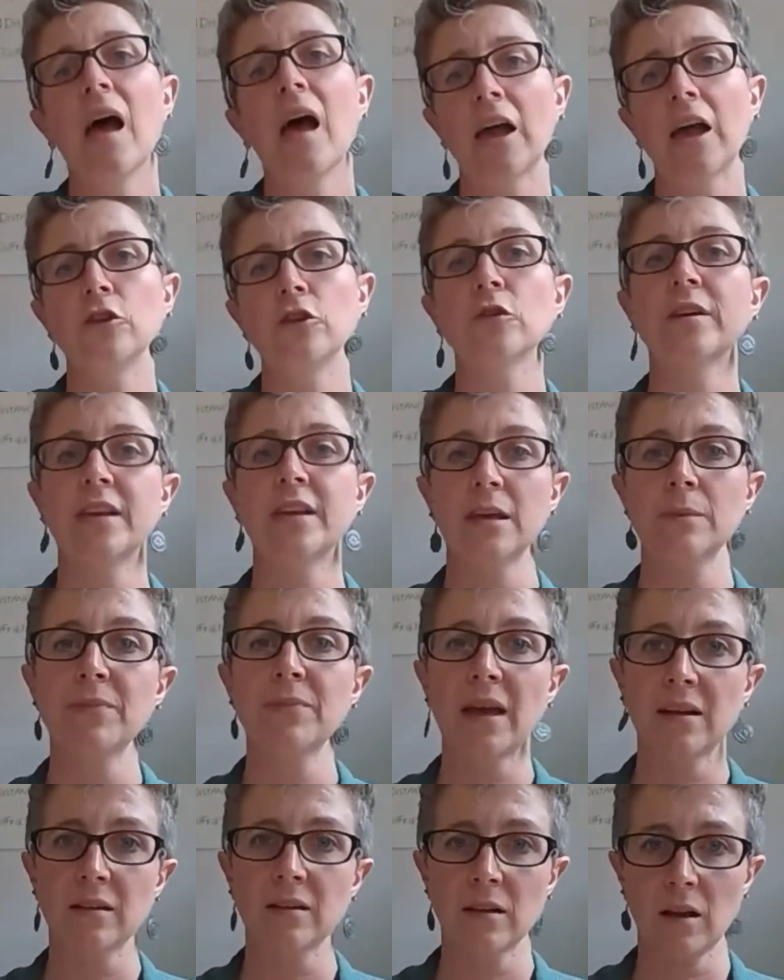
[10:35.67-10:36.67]
and you keep
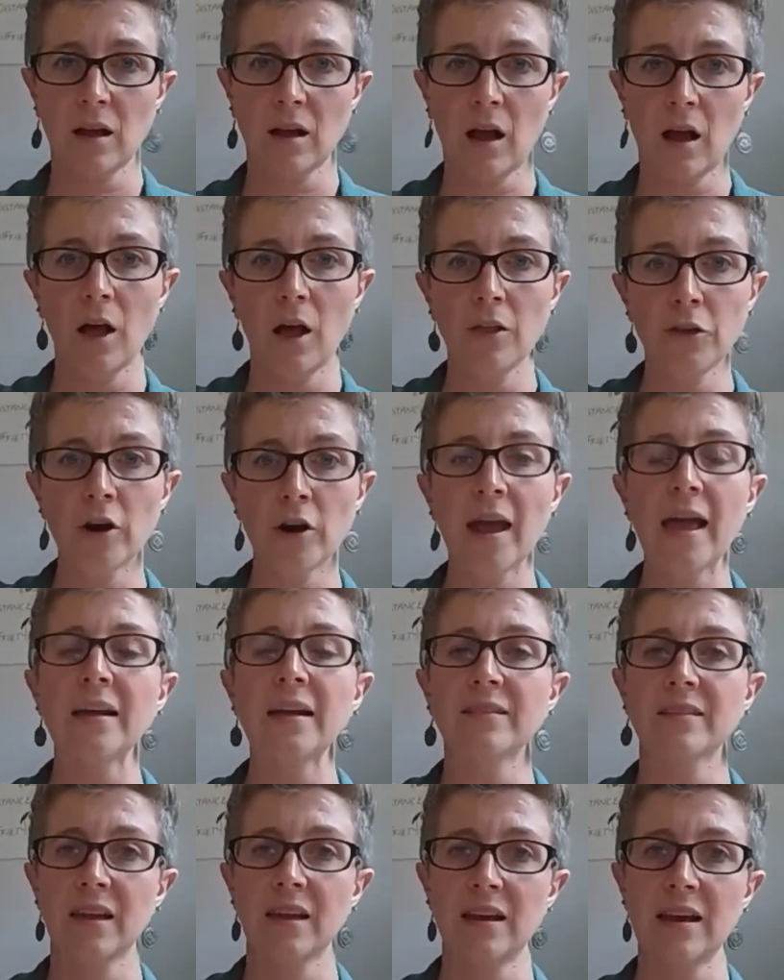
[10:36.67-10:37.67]
that other
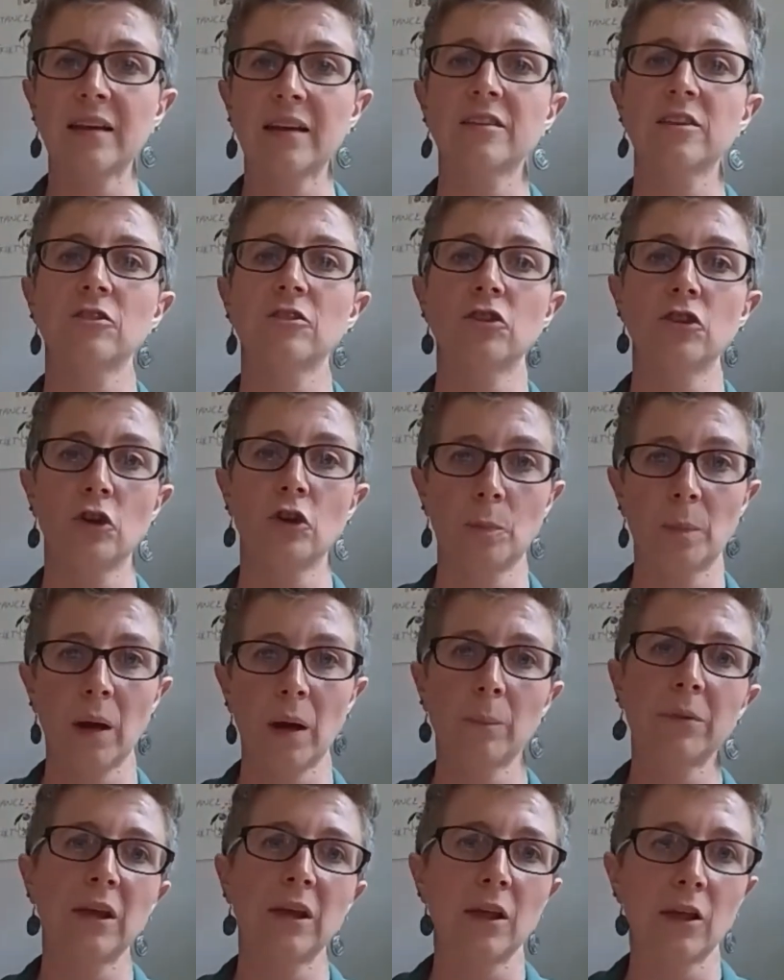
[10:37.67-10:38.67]
end connected to your
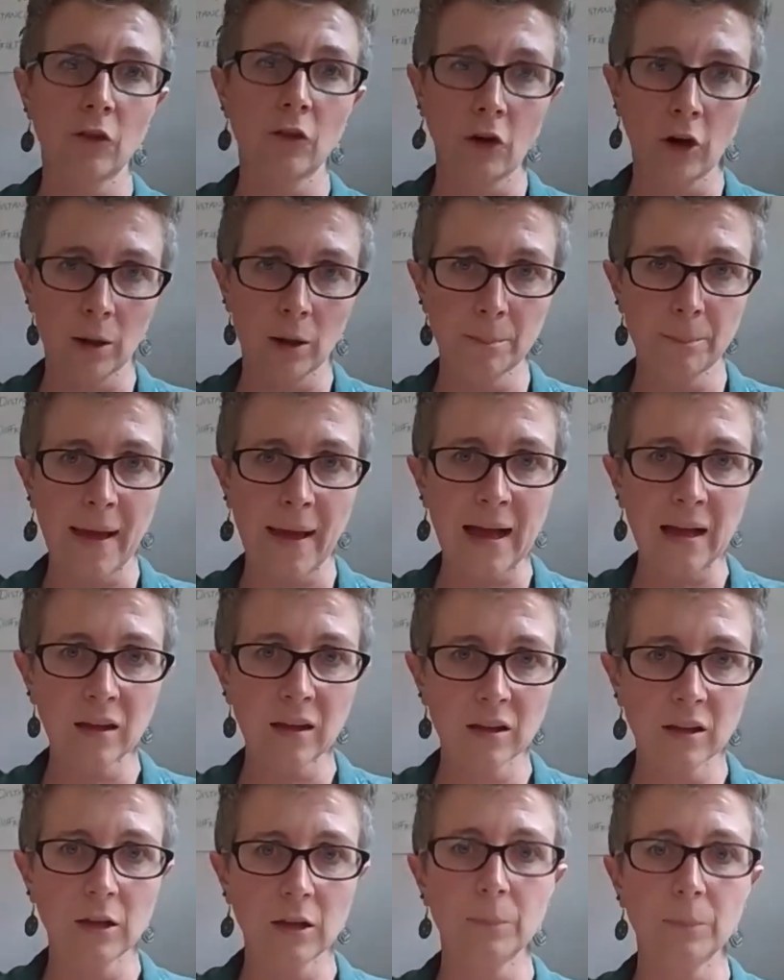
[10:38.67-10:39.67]
puppy, either on a back
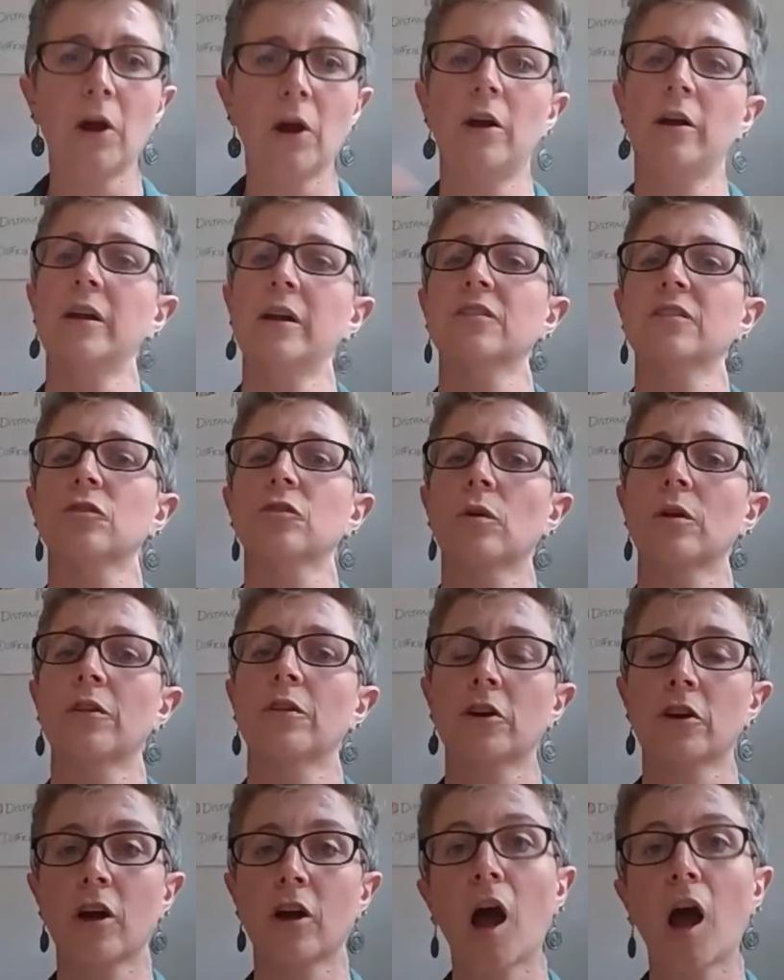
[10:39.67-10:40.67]
clip harness or
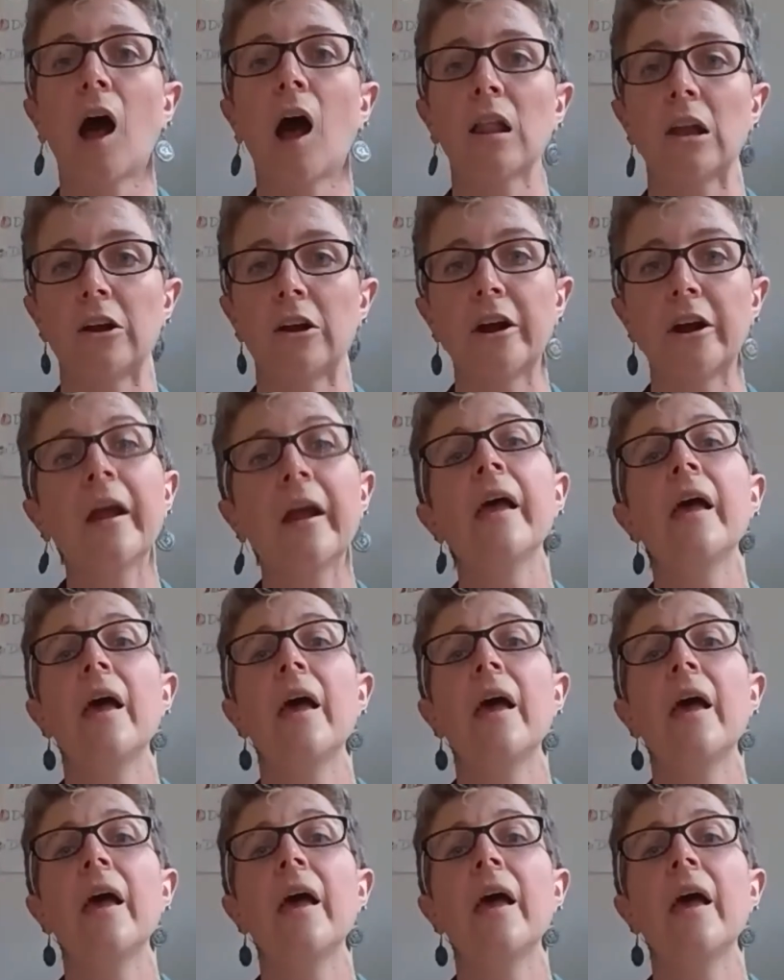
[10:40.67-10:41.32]
their collar.